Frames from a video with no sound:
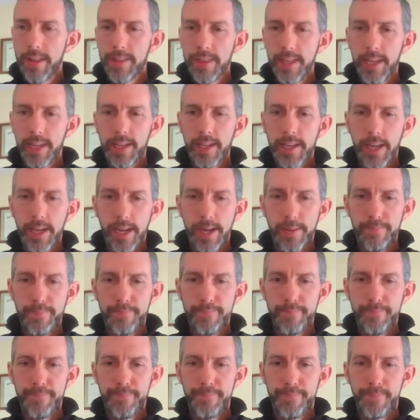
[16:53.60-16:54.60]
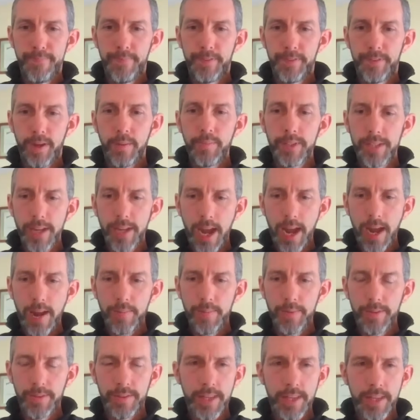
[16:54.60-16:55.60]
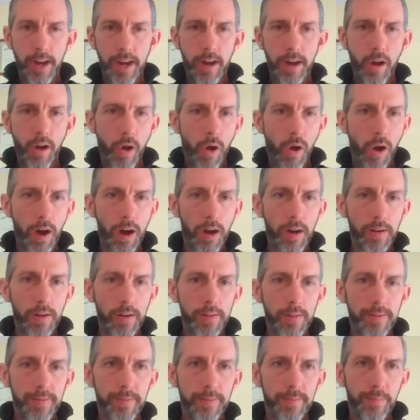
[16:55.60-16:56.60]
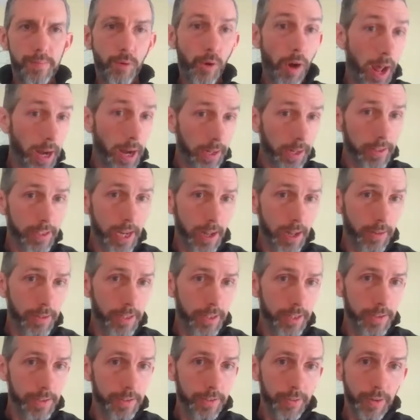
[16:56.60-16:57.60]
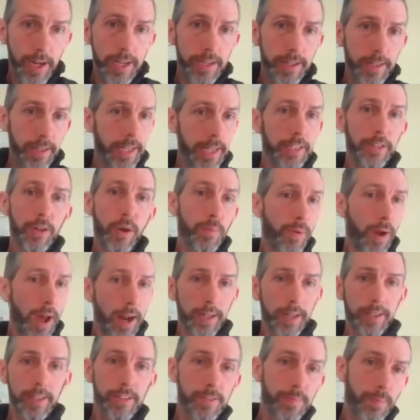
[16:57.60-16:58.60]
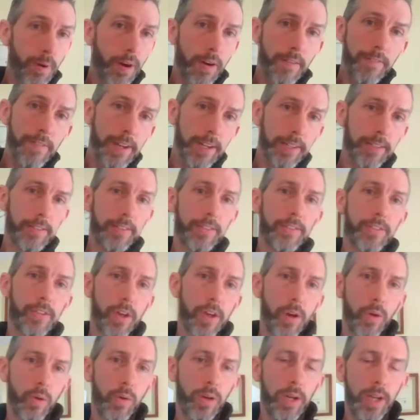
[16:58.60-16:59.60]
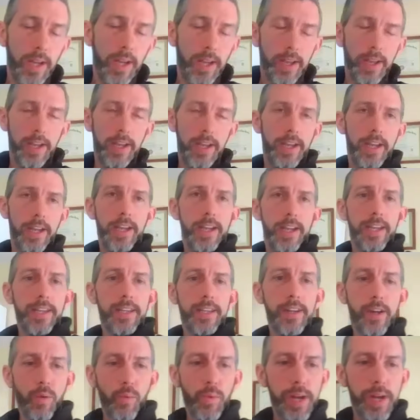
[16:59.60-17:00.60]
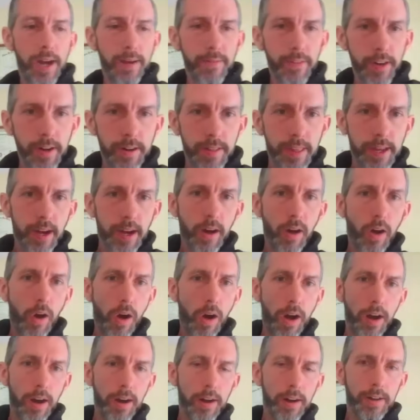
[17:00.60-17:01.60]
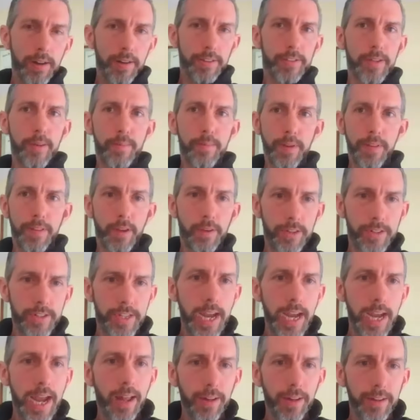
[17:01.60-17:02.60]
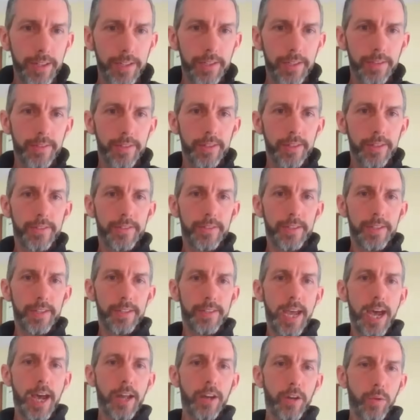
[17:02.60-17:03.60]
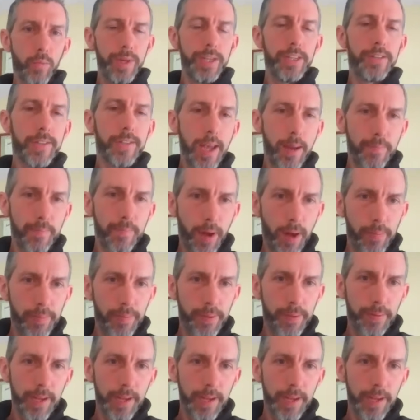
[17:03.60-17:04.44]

think sometimes there are product challenges, right? Like no product is perfect. So whenever there are some of those challenges, it's how do we step up